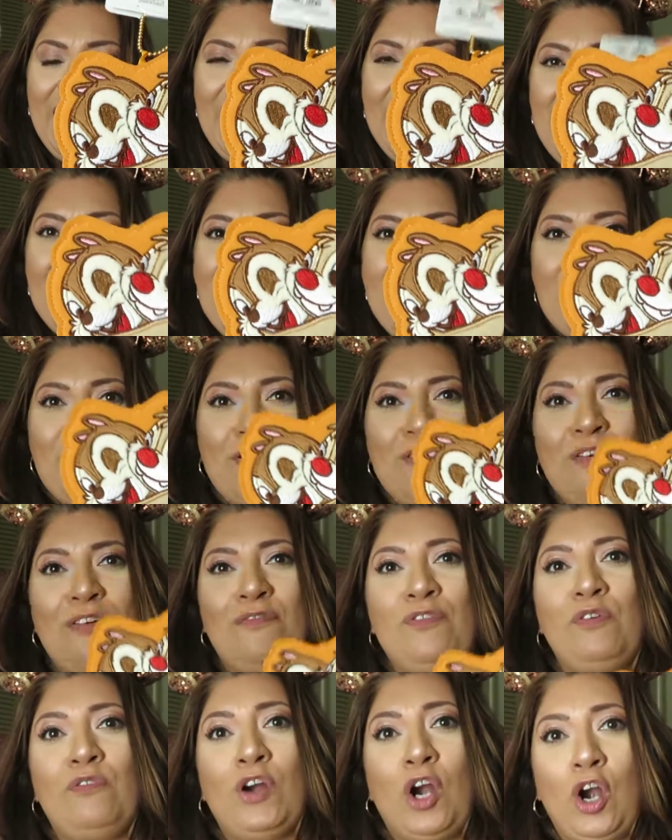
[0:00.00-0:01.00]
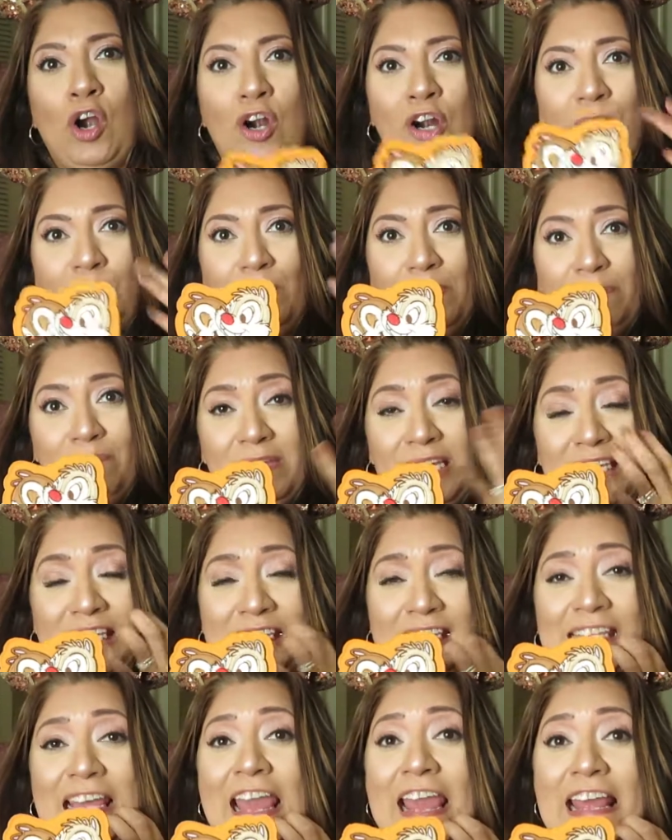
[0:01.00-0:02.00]
And I don't know if you've heard me
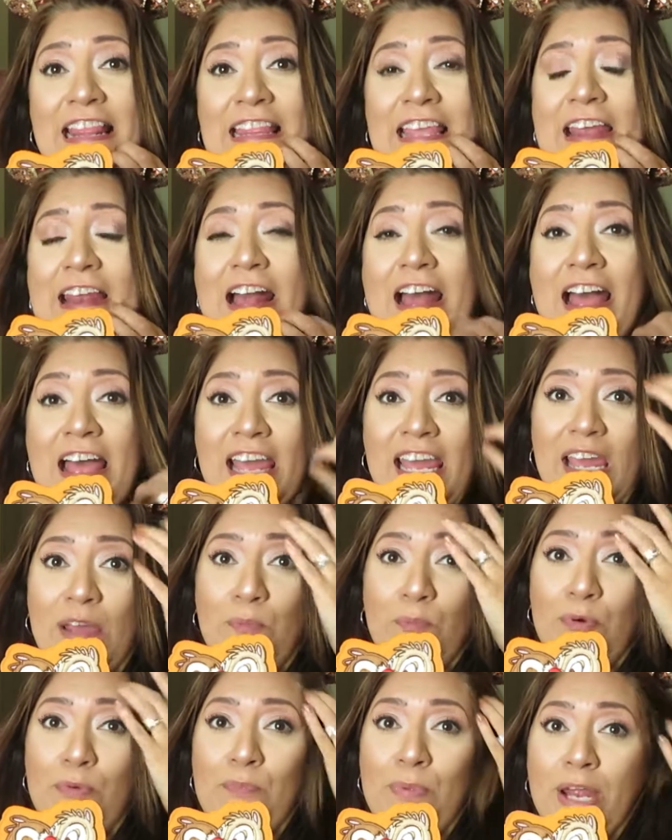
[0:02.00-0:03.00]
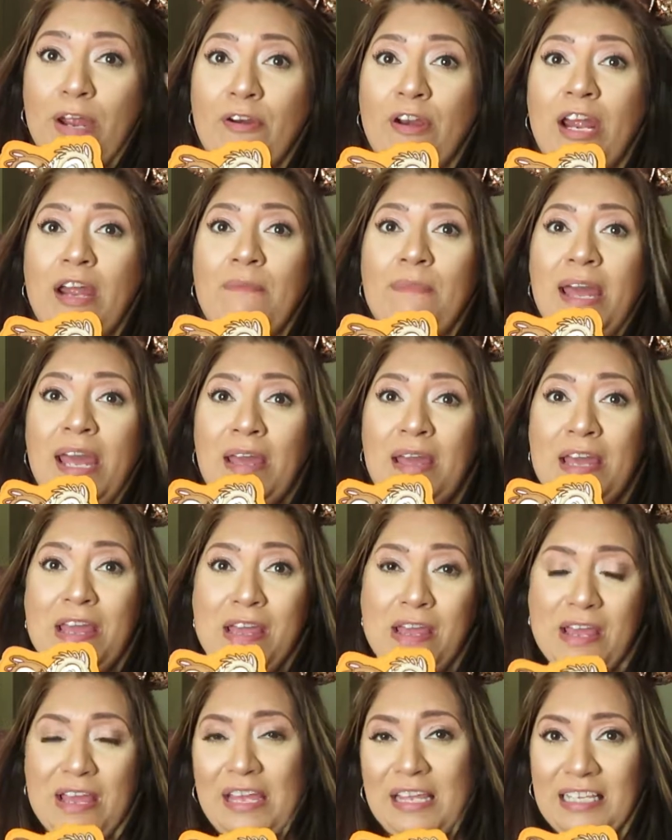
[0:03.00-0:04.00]
saying that I am preparing my
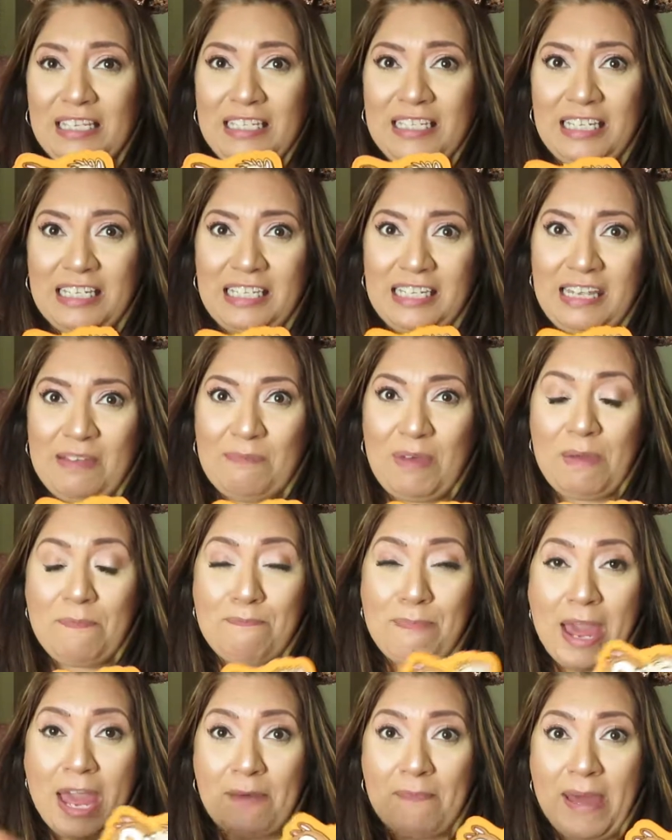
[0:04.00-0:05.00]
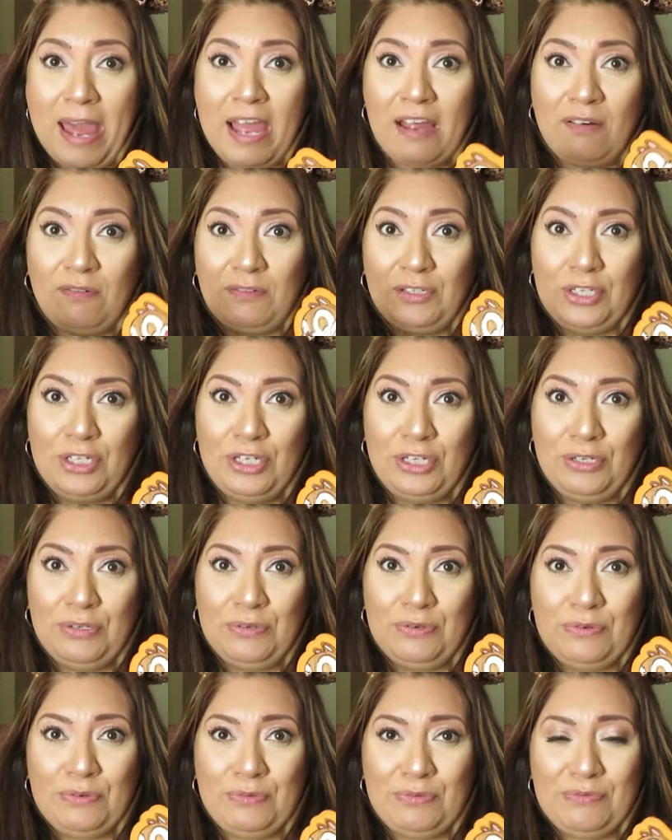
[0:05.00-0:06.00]
Disney, my backpack
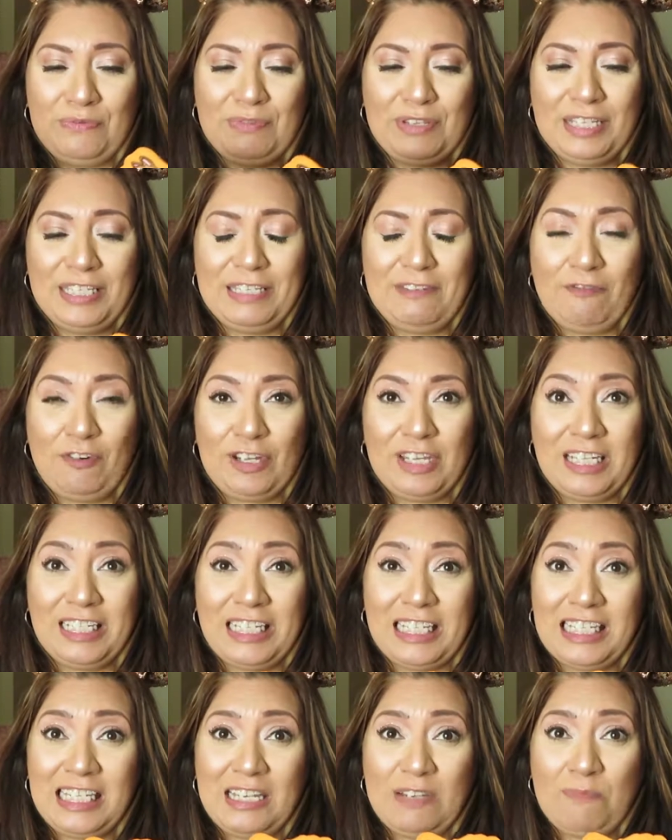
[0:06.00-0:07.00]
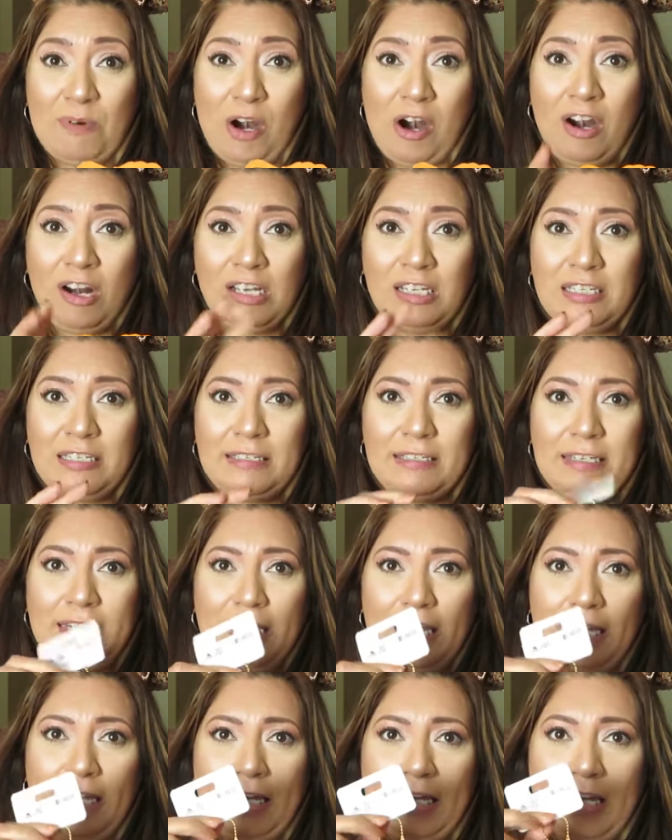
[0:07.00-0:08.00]
to the, for the Disney parks.
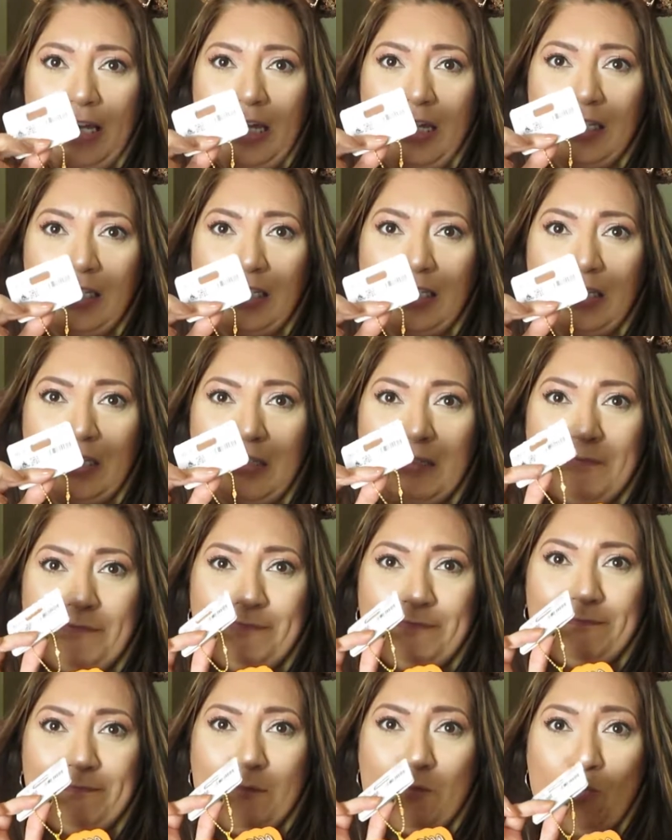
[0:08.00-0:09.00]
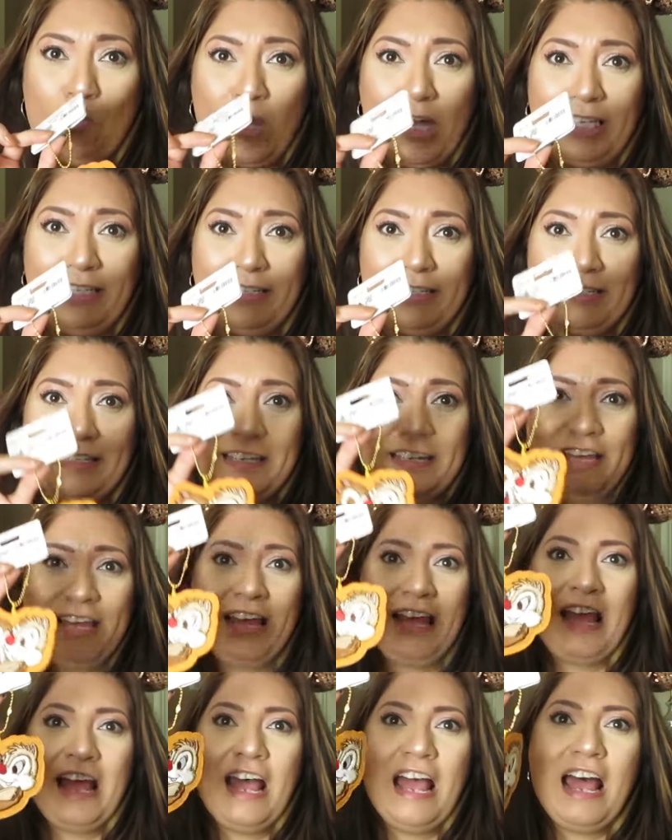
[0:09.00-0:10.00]
And guess what?
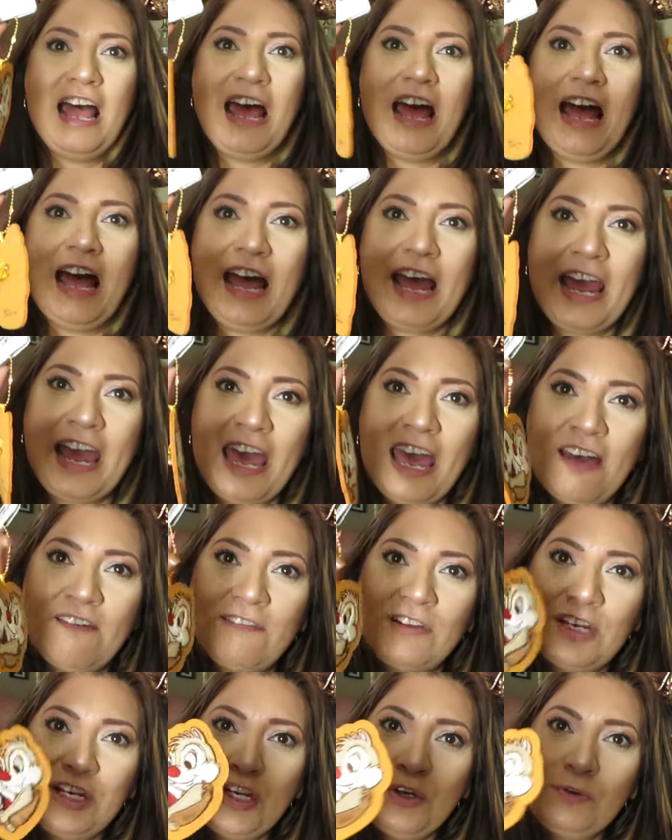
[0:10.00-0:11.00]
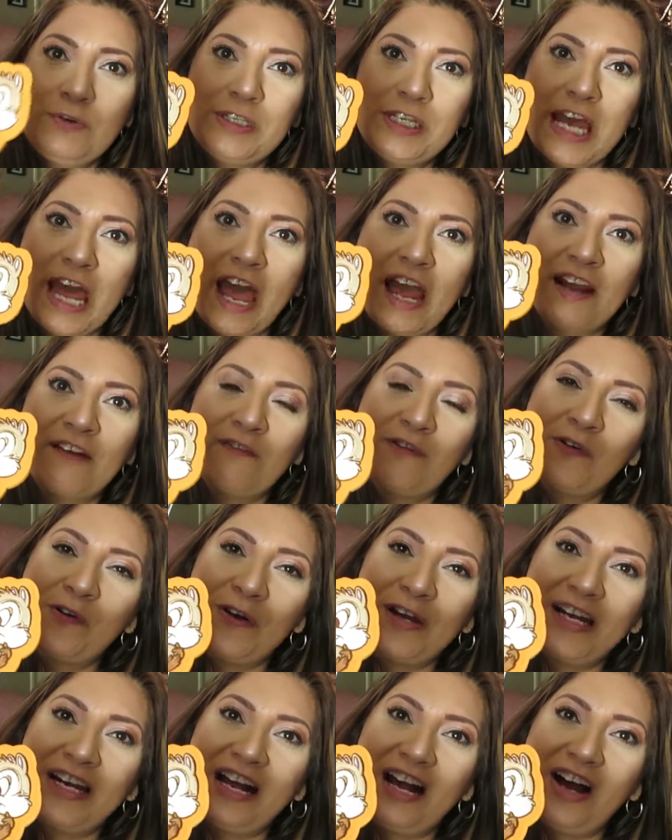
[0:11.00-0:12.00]
I have a new tag
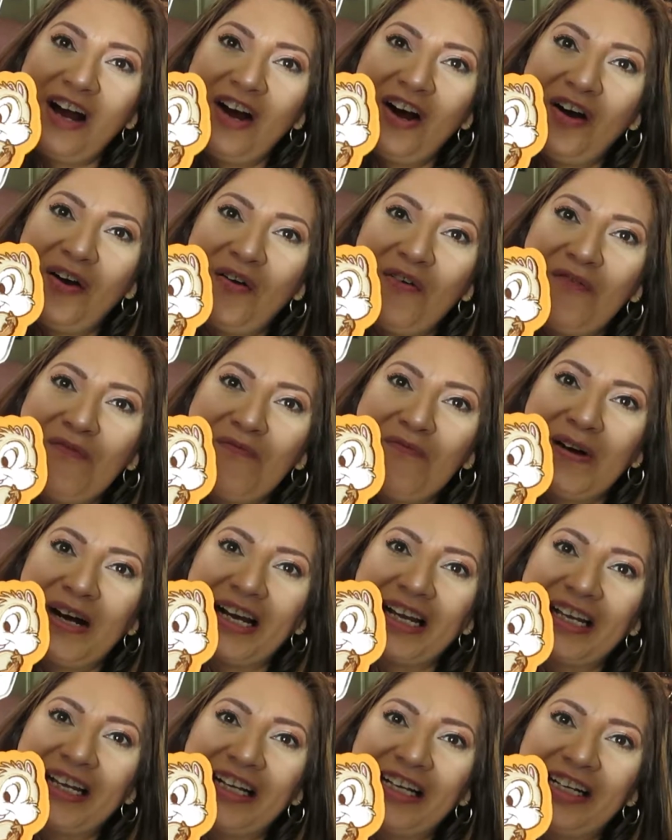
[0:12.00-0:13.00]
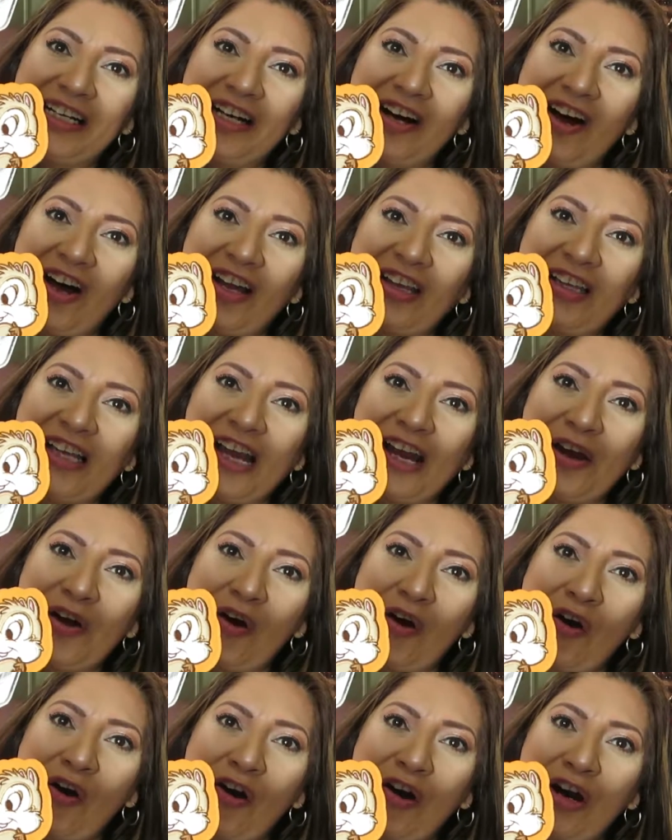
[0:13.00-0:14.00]
for it. Oh my God, they
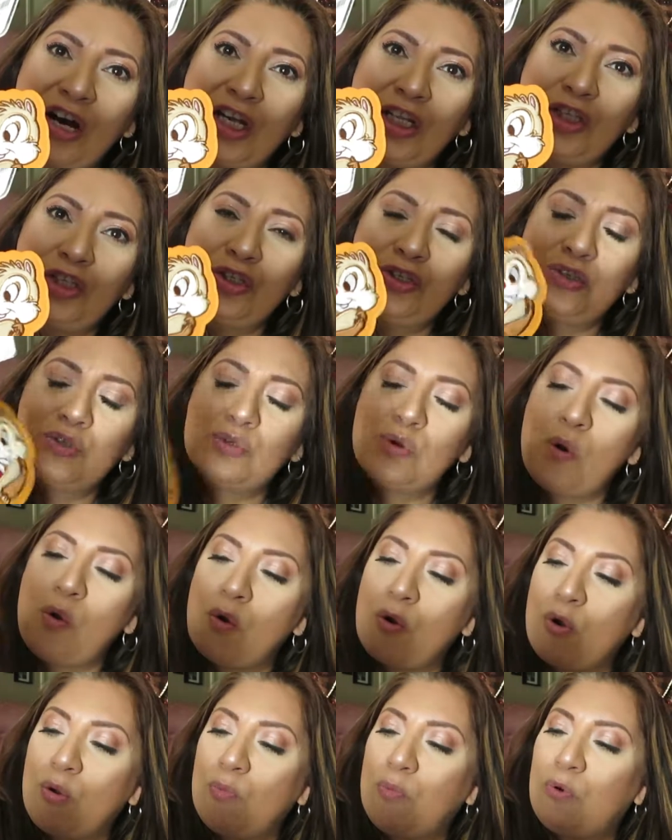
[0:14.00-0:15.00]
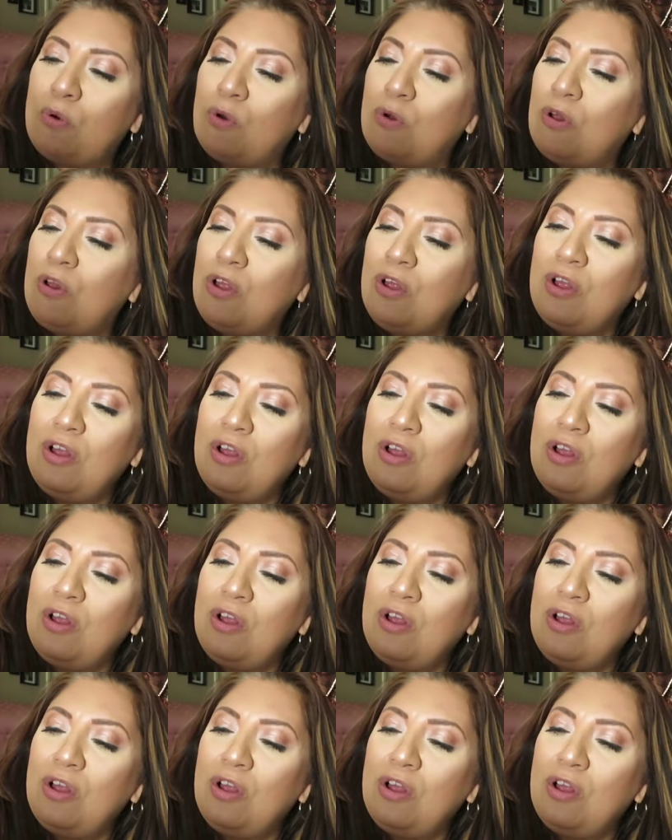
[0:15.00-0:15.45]
are adorable.